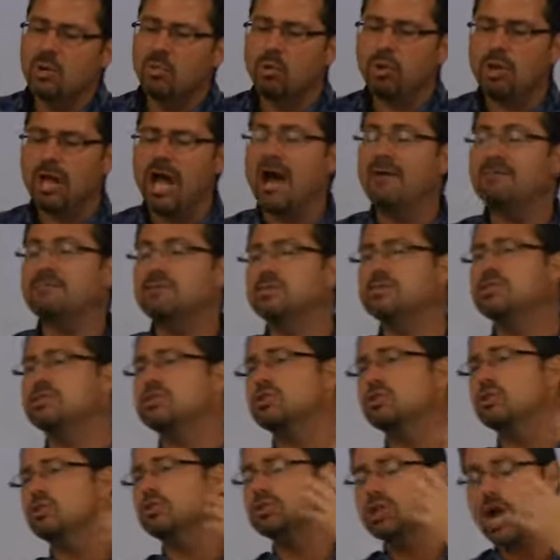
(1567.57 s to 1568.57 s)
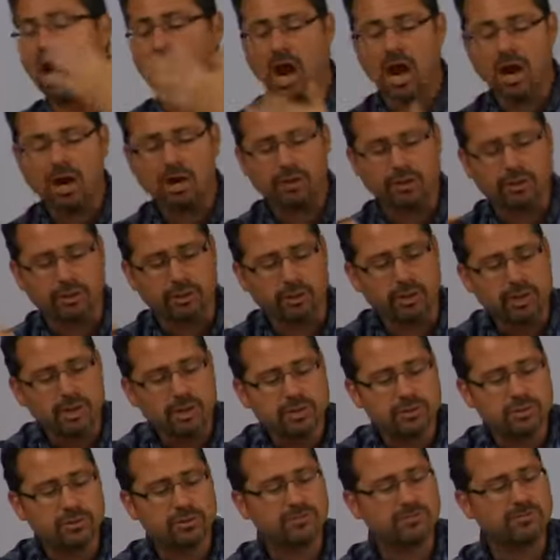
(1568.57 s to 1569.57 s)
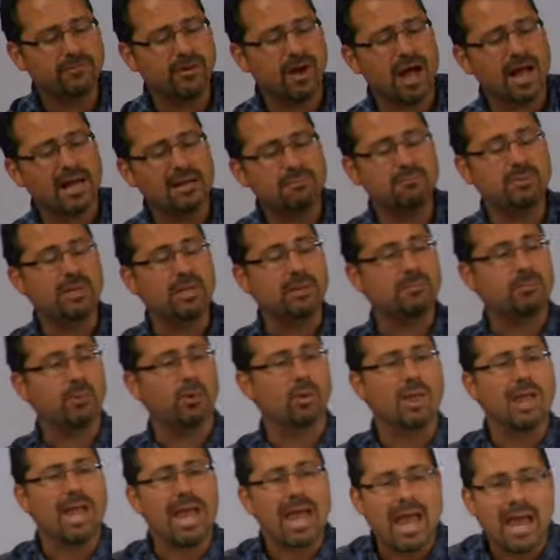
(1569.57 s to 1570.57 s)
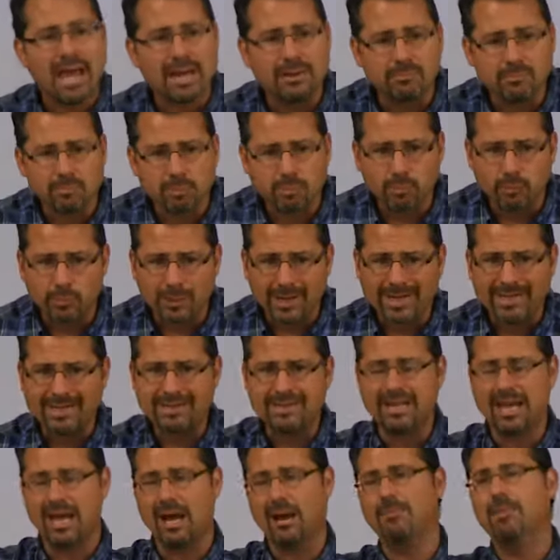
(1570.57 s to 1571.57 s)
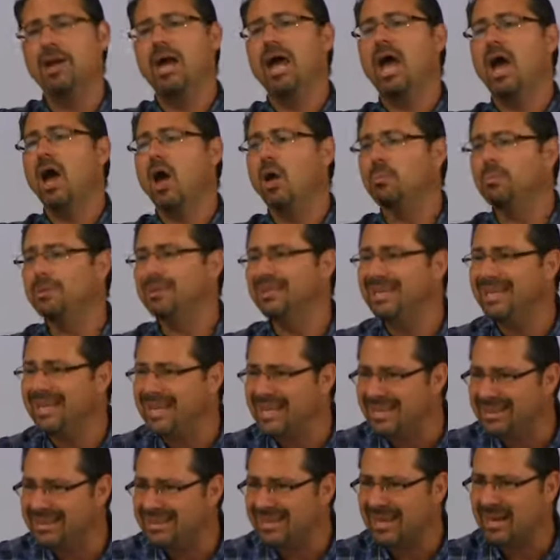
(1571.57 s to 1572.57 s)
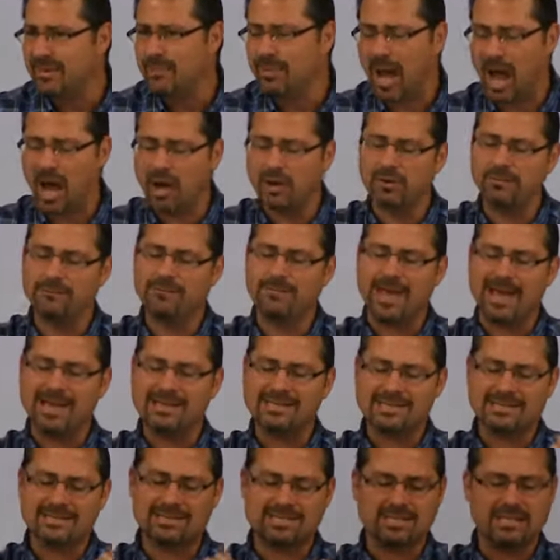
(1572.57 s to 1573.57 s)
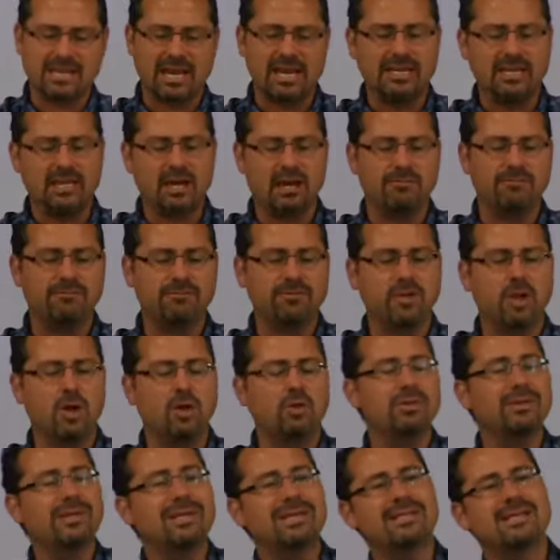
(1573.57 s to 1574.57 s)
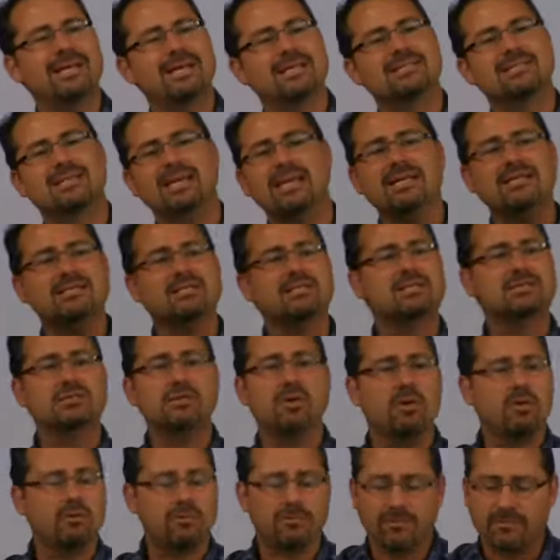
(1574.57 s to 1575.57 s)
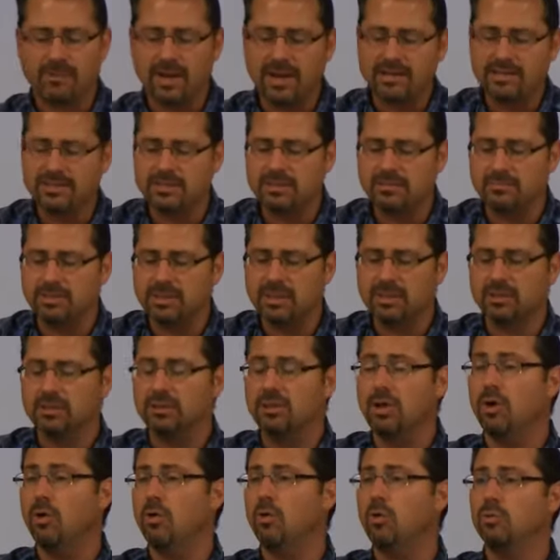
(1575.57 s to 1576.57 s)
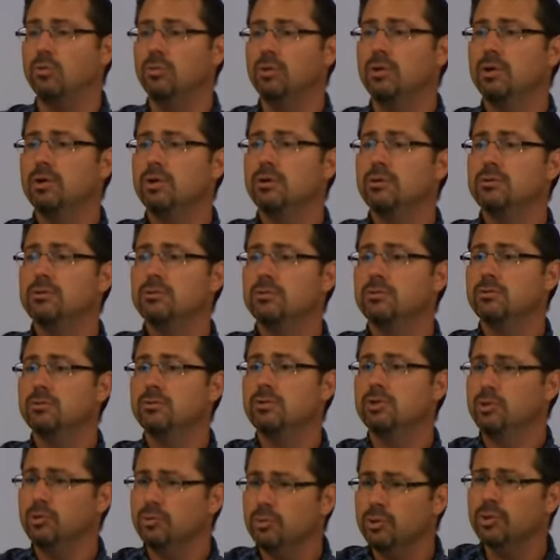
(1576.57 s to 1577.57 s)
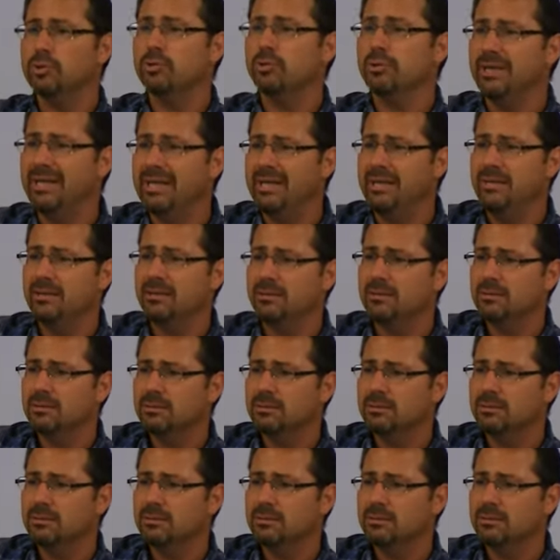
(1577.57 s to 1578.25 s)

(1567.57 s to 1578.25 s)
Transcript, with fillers: We'll have to search harder to find people and bring them, help lead them out of that state of loneliness. It's no fun to be alone. Do you agree?